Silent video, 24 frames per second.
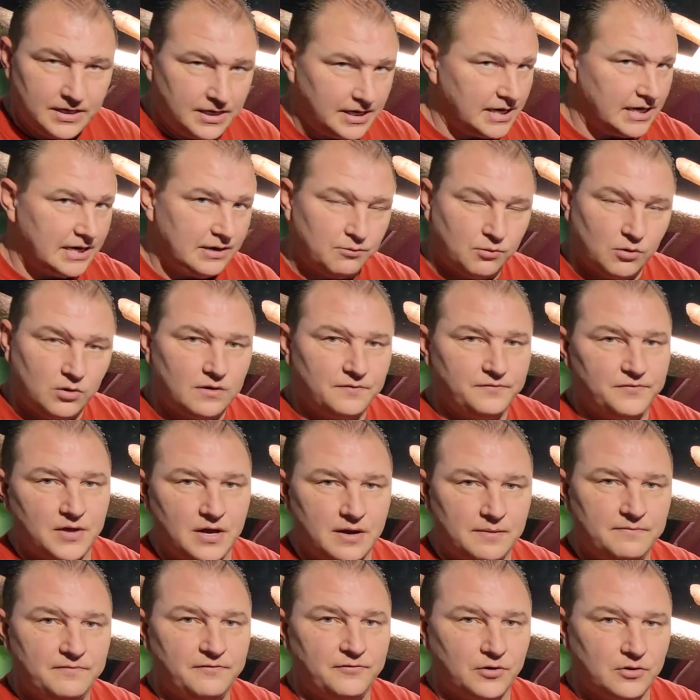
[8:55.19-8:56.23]
Any rule of
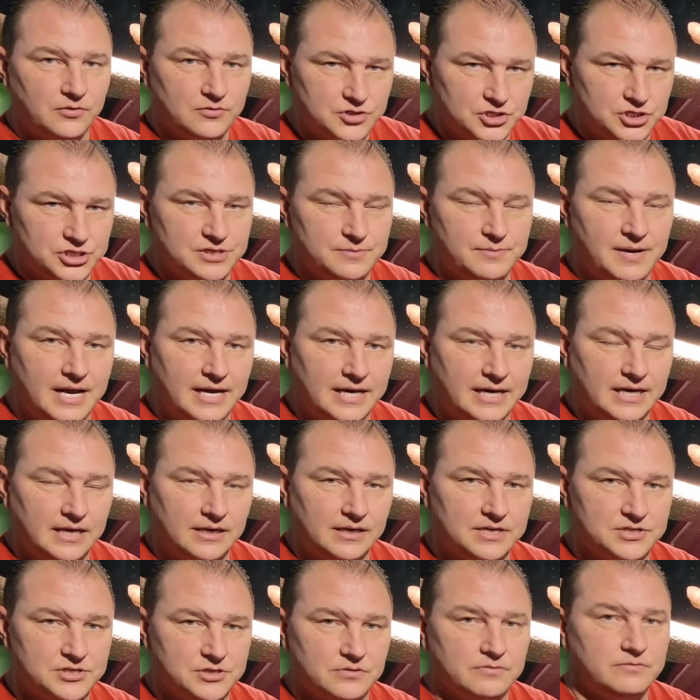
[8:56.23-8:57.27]
thumb for just about any
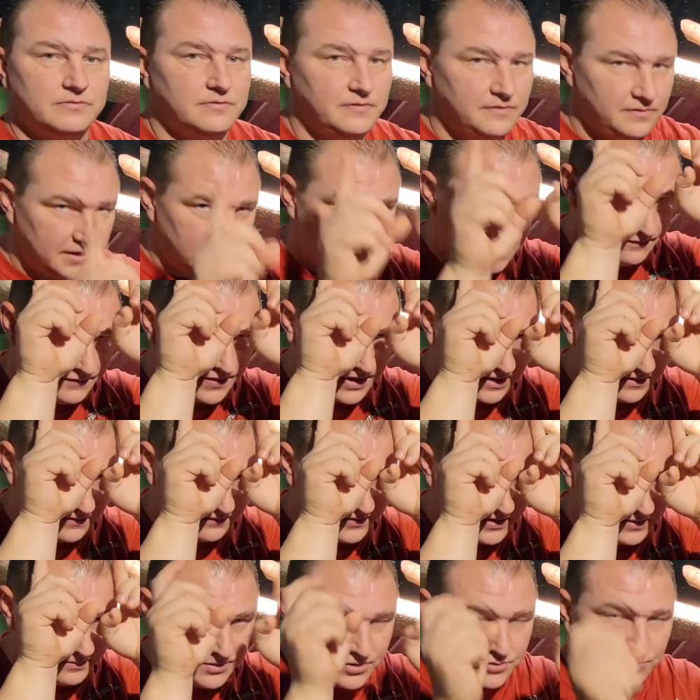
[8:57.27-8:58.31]
lizard, if it can
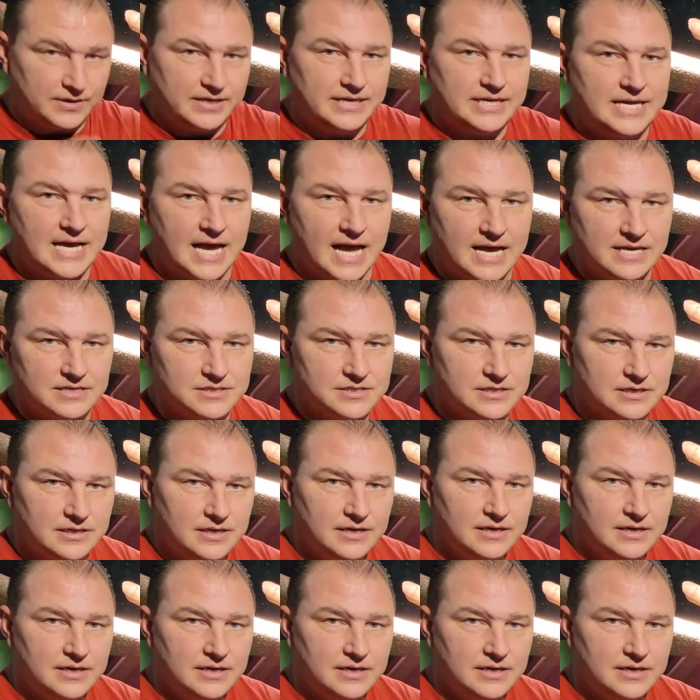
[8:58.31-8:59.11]
fit between the eyes.